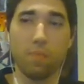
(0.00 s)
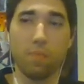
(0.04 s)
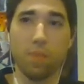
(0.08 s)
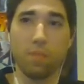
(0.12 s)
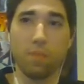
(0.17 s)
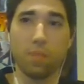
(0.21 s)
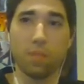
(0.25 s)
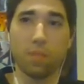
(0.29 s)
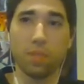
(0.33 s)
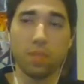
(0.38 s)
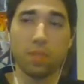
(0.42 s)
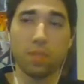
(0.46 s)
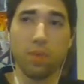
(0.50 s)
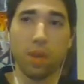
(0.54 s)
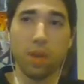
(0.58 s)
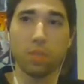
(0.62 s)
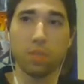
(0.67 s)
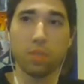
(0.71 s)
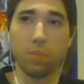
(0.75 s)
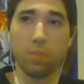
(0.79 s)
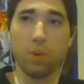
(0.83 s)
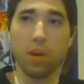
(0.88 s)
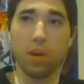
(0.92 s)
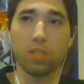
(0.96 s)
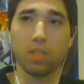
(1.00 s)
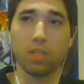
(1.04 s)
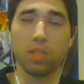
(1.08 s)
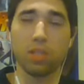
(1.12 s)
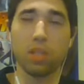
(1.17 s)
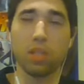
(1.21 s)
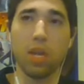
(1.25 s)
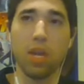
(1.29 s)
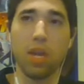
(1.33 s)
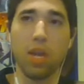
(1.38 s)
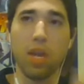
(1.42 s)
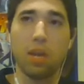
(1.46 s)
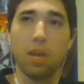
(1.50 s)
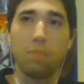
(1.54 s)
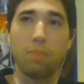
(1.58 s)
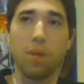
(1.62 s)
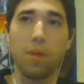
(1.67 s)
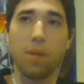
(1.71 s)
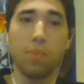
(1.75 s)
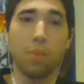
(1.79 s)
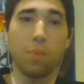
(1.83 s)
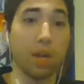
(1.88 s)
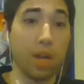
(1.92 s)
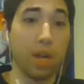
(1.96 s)
this device works,
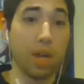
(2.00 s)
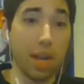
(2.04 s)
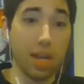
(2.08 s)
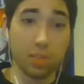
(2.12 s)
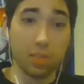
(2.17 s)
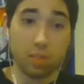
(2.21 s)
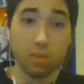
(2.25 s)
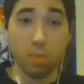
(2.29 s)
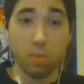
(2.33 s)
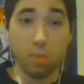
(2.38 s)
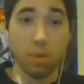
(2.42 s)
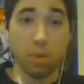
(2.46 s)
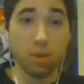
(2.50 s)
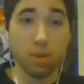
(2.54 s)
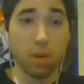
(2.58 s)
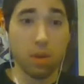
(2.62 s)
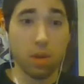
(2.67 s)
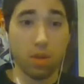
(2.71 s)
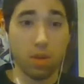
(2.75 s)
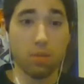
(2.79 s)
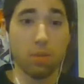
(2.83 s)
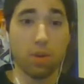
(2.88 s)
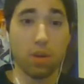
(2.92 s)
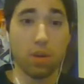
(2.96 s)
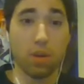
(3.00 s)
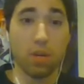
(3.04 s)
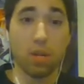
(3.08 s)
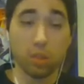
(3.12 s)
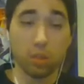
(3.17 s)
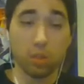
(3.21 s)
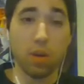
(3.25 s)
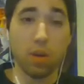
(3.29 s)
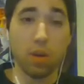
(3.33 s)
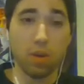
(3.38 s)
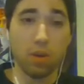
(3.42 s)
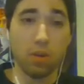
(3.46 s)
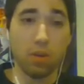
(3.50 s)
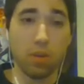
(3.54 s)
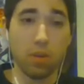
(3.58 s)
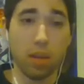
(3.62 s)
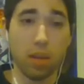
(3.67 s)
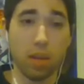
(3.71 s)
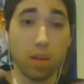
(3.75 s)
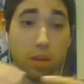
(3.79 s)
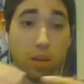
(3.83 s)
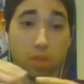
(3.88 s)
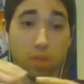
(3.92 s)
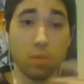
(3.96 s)
people are going to ask him to build another one. He doesn't want to do that.
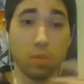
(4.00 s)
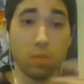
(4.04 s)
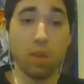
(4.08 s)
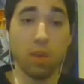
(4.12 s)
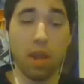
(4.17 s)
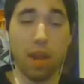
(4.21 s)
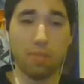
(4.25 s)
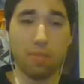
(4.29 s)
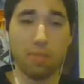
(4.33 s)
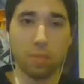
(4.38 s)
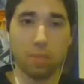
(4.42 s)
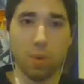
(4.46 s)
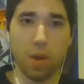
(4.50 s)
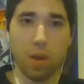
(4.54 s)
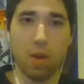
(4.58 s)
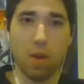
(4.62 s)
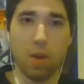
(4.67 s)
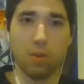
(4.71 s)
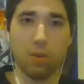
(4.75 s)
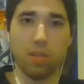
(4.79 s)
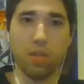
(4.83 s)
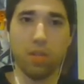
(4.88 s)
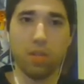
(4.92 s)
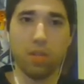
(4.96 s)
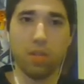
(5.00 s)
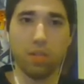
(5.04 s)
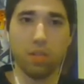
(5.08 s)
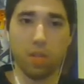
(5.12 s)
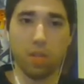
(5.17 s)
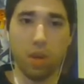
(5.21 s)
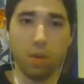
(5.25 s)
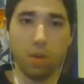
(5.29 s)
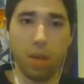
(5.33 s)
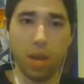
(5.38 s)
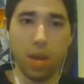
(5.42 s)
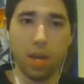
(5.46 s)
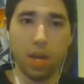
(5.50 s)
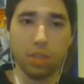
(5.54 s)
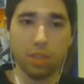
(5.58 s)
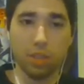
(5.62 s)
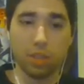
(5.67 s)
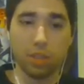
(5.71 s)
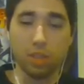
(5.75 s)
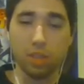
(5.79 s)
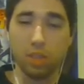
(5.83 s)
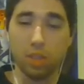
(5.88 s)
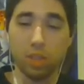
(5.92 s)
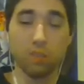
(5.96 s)
He doesn't want to have this power unleashed. He's like, okay,
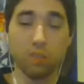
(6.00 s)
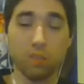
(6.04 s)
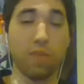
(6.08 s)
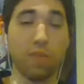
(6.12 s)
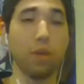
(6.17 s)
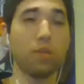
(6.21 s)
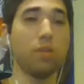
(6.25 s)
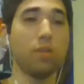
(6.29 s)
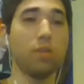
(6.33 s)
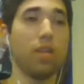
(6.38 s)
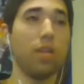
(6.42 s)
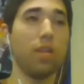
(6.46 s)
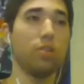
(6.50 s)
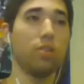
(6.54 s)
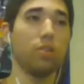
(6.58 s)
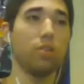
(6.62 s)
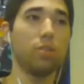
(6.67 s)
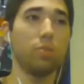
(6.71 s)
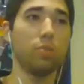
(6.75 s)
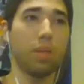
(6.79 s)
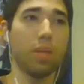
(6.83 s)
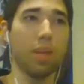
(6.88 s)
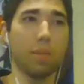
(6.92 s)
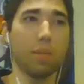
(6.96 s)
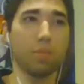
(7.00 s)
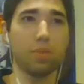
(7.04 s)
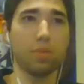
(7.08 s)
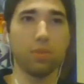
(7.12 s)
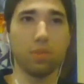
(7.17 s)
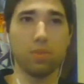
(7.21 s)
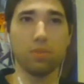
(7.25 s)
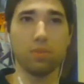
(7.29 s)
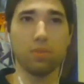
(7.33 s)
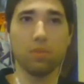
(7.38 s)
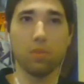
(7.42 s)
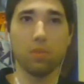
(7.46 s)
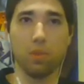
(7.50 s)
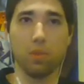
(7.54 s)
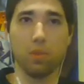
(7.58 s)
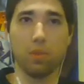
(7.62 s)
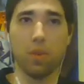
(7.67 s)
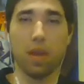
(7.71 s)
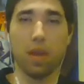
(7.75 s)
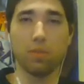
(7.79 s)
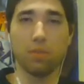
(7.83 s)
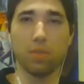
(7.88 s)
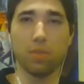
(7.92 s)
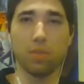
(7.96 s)
it's far too dangerous to be kept
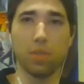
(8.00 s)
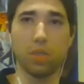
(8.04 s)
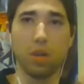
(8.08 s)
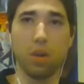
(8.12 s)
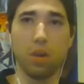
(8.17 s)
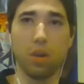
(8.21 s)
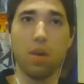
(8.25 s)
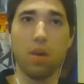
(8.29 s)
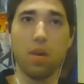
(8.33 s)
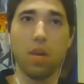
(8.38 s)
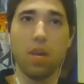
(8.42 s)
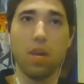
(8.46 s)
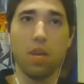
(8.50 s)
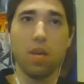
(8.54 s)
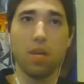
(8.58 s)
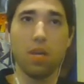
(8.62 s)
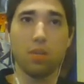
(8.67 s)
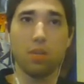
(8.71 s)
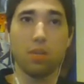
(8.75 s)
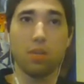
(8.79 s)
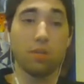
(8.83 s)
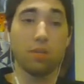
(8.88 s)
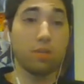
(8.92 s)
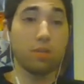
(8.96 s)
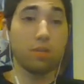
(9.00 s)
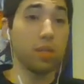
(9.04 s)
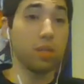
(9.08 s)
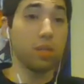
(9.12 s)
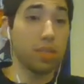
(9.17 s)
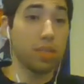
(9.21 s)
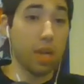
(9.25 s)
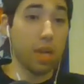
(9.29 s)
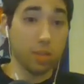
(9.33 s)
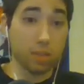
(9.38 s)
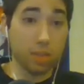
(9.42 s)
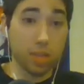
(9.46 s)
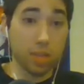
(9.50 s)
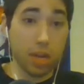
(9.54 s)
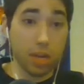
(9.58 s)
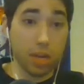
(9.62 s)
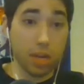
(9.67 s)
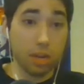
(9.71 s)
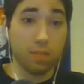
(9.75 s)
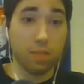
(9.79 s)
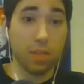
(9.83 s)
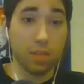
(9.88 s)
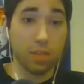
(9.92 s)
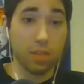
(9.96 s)
around. So you have Serizawa
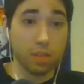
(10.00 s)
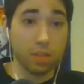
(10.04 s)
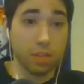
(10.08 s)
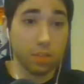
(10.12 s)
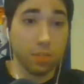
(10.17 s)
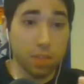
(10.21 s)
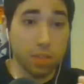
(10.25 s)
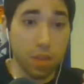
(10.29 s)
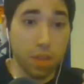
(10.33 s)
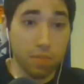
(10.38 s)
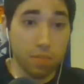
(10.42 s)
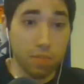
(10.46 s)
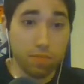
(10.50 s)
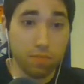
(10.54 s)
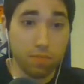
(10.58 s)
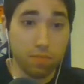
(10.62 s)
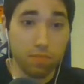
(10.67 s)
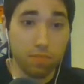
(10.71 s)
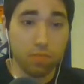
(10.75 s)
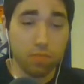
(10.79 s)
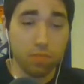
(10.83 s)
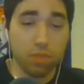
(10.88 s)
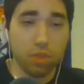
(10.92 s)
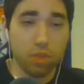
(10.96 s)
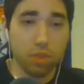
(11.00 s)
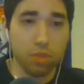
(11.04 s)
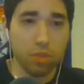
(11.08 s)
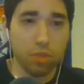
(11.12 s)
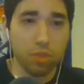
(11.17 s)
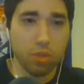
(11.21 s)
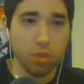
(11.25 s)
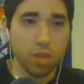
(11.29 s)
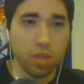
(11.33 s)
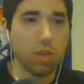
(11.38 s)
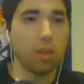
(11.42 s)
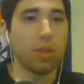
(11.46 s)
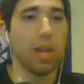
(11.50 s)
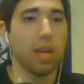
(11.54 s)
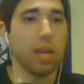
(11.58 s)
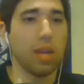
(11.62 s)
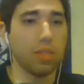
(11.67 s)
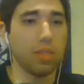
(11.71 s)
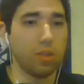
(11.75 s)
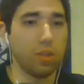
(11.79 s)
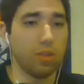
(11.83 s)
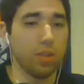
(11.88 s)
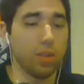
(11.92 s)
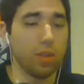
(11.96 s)
sacrificing himself to kill
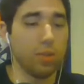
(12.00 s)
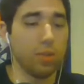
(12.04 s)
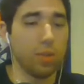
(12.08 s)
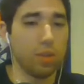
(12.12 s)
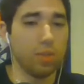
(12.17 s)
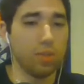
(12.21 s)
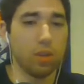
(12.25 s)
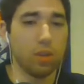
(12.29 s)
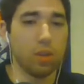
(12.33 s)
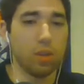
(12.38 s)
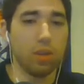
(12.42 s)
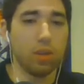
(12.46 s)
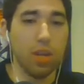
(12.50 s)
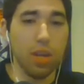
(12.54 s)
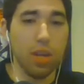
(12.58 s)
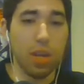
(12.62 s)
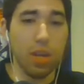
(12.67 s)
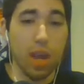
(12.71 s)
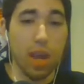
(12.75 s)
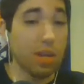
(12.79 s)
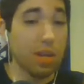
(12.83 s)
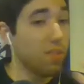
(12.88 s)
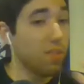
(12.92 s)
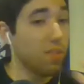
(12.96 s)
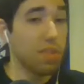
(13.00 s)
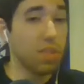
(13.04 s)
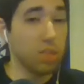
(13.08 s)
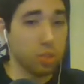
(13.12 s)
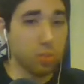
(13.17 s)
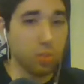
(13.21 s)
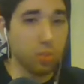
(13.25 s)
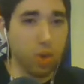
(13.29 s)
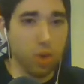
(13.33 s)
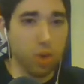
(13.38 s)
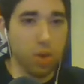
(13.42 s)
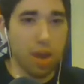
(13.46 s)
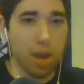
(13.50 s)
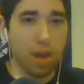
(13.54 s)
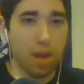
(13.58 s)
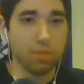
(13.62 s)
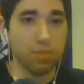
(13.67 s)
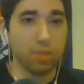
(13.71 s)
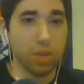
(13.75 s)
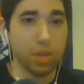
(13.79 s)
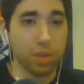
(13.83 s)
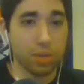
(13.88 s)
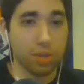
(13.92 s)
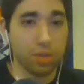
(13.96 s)
Godzilla in the original. And in this one, you
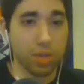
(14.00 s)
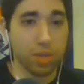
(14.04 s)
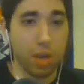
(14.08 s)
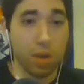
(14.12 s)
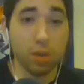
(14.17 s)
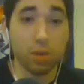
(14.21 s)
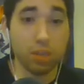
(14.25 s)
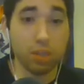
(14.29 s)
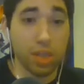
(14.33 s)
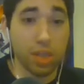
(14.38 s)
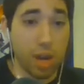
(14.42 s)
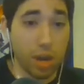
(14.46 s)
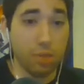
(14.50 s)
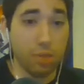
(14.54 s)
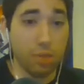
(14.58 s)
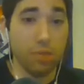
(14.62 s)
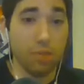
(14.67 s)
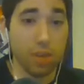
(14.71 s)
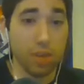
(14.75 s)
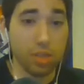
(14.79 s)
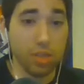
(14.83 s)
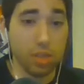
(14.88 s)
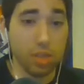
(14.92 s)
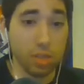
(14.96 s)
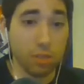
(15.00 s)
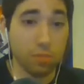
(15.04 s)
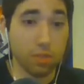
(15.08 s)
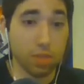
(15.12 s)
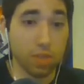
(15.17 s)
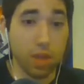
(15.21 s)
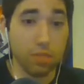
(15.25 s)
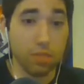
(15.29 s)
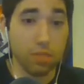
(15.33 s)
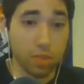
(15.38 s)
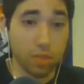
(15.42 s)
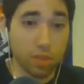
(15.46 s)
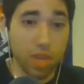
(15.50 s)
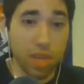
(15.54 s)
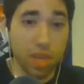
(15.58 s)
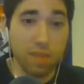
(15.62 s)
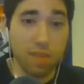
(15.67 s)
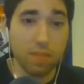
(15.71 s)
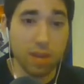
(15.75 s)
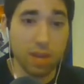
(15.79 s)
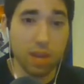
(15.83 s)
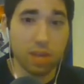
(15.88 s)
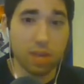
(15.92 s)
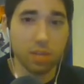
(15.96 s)
have Serizawa sacrificing himself to
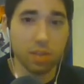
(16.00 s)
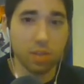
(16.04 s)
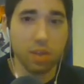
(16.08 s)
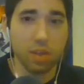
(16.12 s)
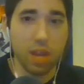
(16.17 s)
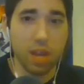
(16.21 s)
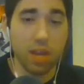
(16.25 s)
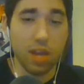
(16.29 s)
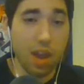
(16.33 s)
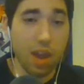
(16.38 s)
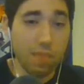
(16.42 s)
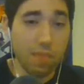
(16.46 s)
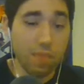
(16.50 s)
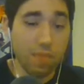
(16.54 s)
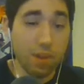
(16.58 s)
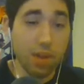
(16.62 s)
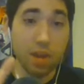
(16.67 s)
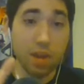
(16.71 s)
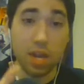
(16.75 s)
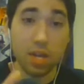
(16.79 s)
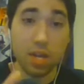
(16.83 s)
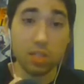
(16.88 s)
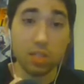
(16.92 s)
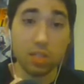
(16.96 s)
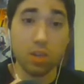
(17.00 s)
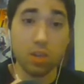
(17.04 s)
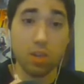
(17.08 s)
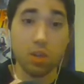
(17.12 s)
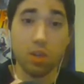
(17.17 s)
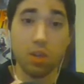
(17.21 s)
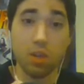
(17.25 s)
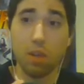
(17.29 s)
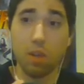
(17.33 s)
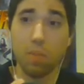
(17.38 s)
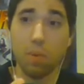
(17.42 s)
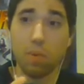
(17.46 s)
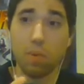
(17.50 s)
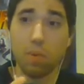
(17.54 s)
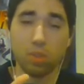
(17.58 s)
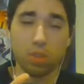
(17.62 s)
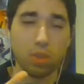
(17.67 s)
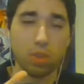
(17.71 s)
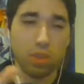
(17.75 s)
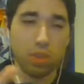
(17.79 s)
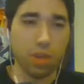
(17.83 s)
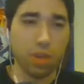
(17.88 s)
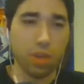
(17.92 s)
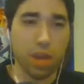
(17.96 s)
save Godzilla. And you have that nice little
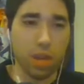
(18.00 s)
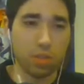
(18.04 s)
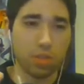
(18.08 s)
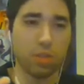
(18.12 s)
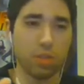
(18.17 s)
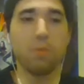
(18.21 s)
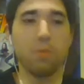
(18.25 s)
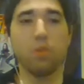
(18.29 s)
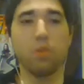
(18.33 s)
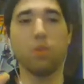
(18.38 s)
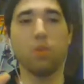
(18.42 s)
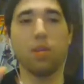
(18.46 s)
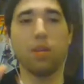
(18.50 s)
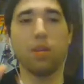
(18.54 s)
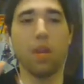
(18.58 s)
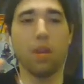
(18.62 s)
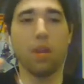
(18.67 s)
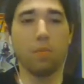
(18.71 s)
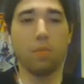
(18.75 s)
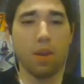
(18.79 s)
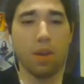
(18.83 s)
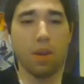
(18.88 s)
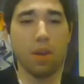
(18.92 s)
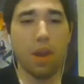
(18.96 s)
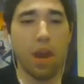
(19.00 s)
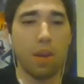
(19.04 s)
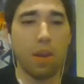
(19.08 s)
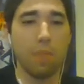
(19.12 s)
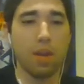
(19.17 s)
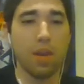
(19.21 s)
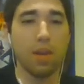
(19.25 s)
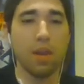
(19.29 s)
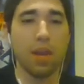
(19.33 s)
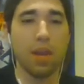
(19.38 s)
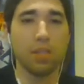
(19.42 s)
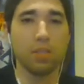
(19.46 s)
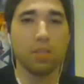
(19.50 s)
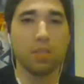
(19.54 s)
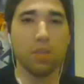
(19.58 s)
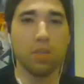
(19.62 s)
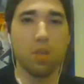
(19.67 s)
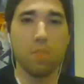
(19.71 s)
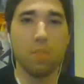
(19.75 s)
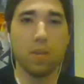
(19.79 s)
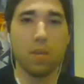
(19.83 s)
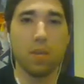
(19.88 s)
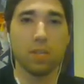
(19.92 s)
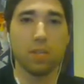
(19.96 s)
emotional connection between Ken Watanabe and
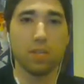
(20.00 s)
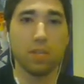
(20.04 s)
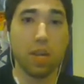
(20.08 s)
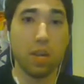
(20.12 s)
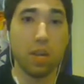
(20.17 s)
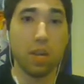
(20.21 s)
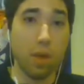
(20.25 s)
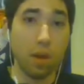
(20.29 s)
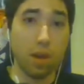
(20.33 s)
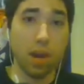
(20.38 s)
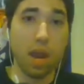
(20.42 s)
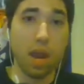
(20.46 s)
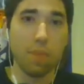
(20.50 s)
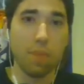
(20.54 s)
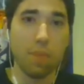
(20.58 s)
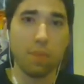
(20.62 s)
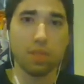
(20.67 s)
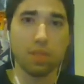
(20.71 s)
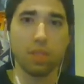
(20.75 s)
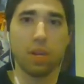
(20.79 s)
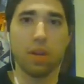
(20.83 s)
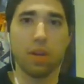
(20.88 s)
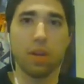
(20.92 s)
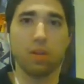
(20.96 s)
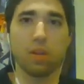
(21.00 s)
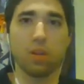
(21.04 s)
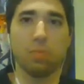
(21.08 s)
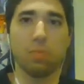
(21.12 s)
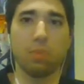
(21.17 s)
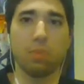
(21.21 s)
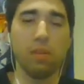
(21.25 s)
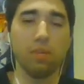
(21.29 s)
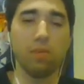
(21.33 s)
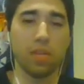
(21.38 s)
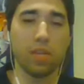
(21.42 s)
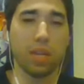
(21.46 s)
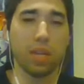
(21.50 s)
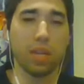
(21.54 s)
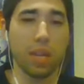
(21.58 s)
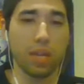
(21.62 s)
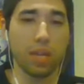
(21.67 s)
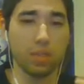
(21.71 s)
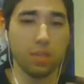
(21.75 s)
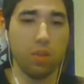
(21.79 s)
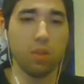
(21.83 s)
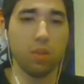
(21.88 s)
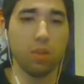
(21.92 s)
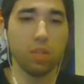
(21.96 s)
Godzilla, because Ken Watanabe's character believes that
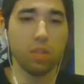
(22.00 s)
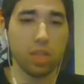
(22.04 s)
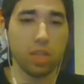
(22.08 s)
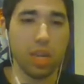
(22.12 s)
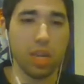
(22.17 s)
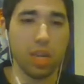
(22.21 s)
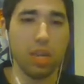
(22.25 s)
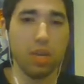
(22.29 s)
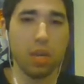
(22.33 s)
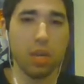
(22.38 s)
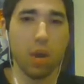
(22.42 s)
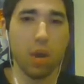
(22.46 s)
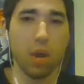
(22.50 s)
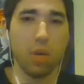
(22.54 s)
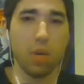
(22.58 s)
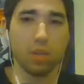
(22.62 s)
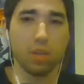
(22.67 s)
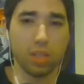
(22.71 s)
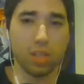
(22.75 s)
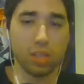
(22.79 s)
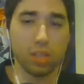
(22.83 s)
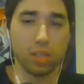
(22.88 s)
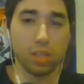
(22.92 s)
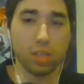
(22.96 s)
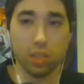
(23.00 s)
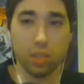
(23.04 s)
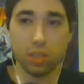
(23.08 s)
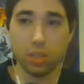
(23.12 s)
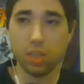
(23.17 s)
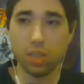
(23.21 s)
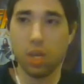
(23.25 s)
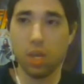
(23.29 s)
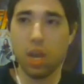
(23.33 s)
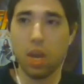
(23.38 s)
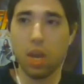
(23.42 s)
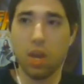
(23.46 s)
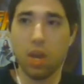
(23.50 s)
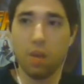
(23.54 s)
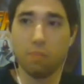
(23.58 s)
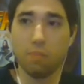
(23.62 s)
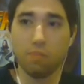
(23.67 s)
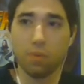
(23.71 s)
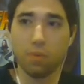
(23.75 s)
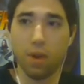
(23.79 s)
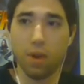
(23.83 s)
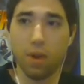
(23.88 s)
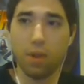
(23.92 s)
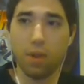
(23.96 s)
Godzilla is the key to coexistence.
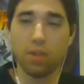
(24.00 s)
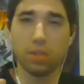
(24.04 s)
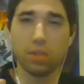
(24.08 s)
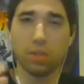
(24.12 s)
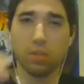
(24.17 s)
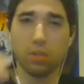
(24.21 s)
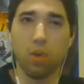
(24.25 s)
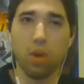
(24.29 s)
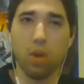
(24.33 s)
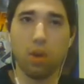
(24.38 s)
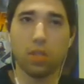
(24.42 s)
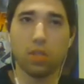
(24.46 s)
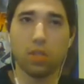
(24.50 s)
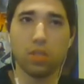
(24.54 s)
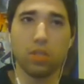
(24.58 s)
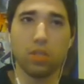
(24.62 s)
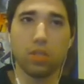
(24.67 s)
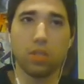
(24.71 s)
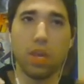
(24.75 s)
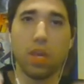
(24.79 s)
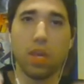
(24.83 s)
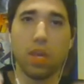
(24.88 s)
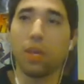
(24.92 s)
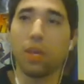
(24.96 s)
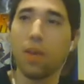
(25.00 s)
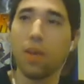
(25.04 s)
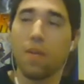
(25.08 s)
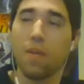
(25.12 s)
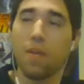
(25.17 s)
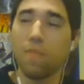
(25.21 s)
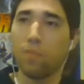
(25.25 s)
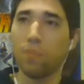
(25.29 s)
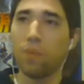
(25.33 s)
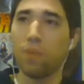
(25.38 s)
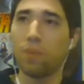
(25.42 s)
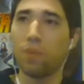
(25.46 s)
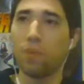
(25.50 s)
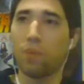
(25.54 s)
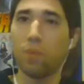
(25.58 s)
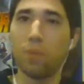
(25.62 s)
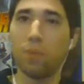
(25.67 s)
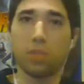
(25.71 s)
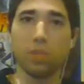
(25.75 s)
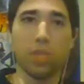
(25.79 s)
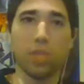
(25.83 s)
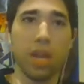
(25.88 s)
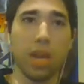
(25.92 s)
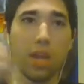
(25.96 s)
throughout this world, because it's like the
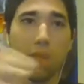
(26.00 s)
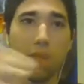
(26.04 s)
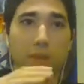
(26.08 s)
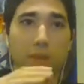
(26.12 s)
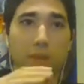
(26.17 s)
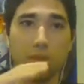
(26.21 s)
world's kind of in a